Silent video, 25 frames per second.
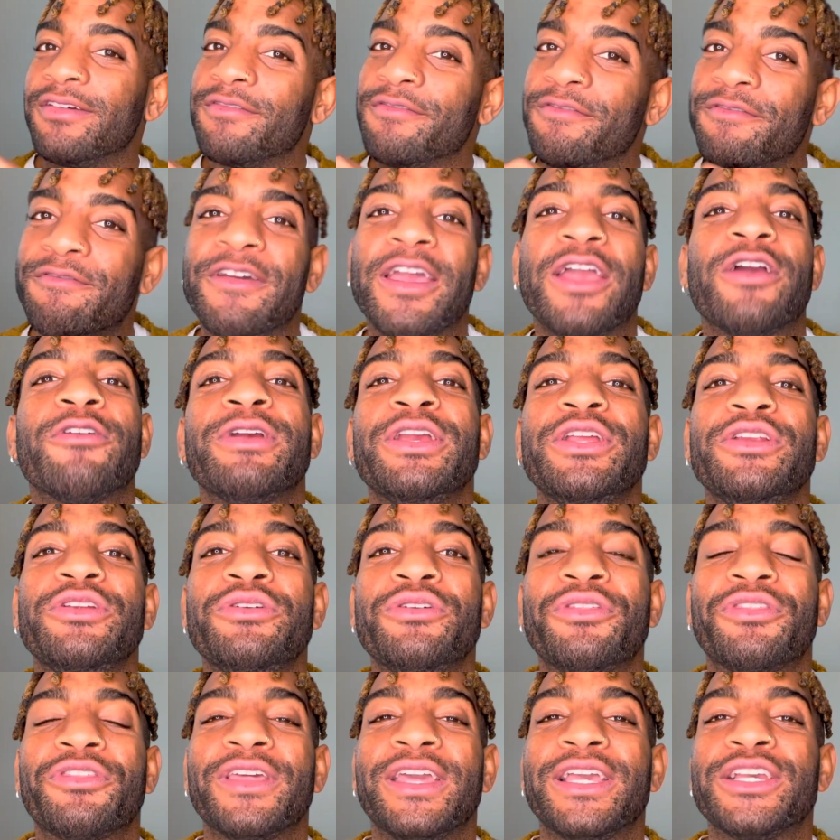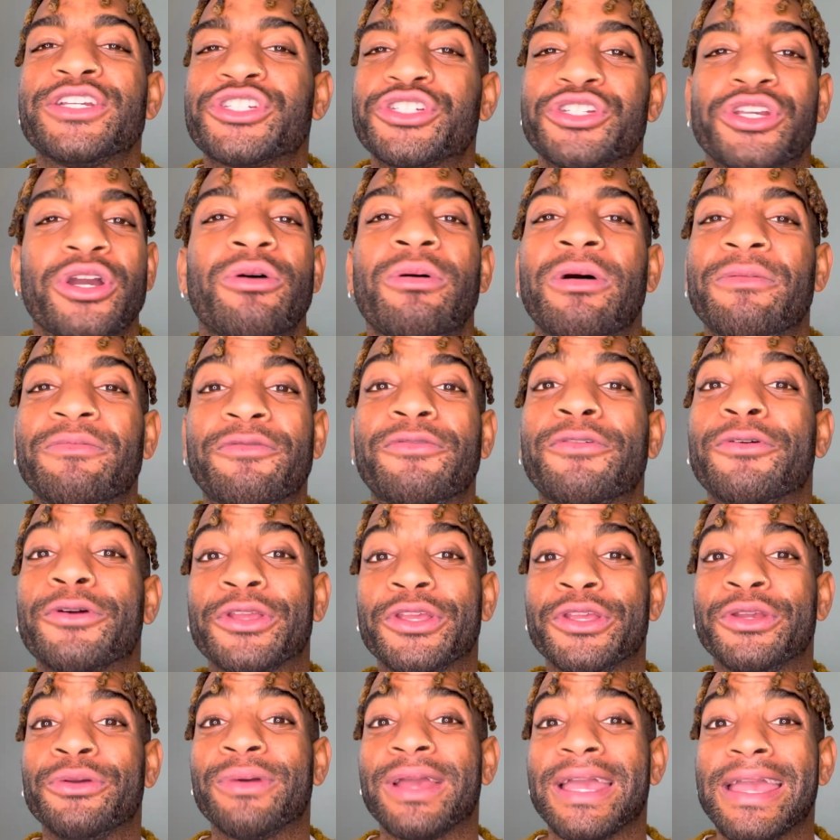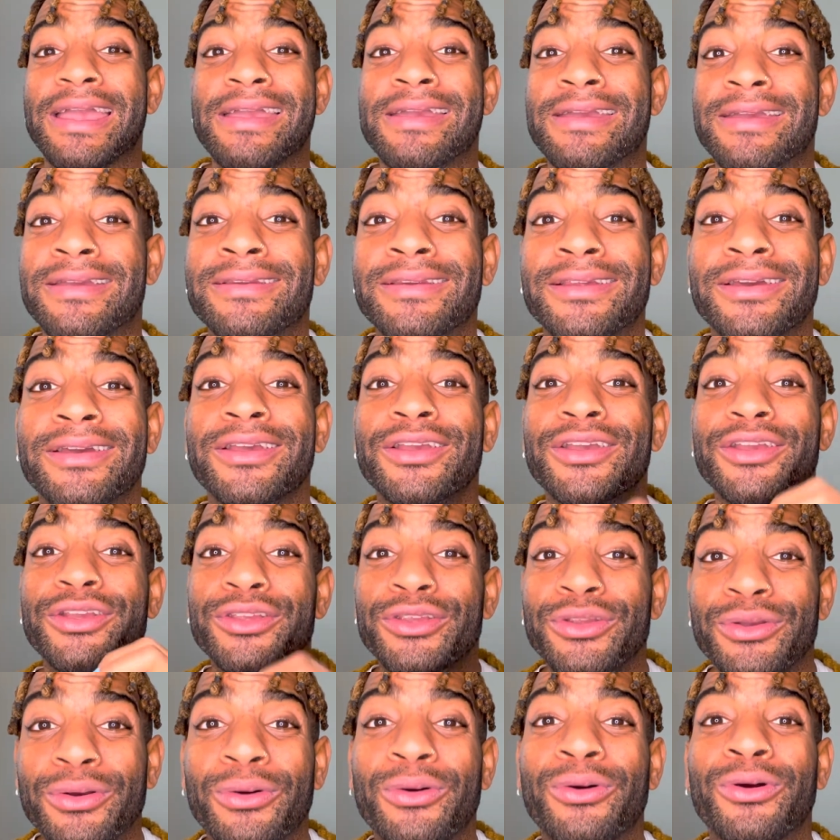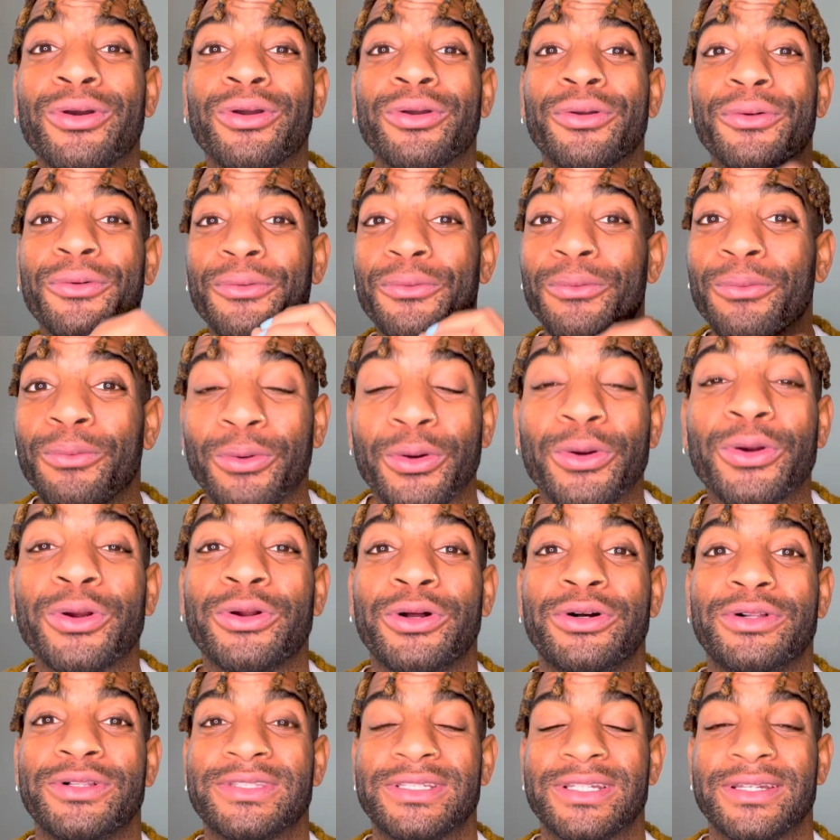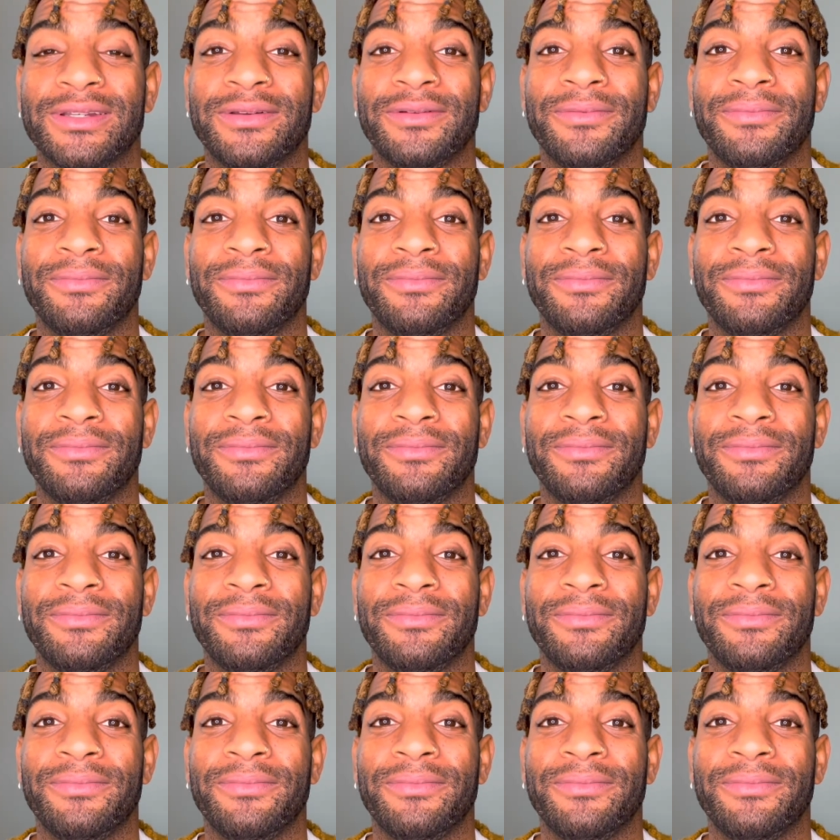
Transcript: very new things show up for you in your world.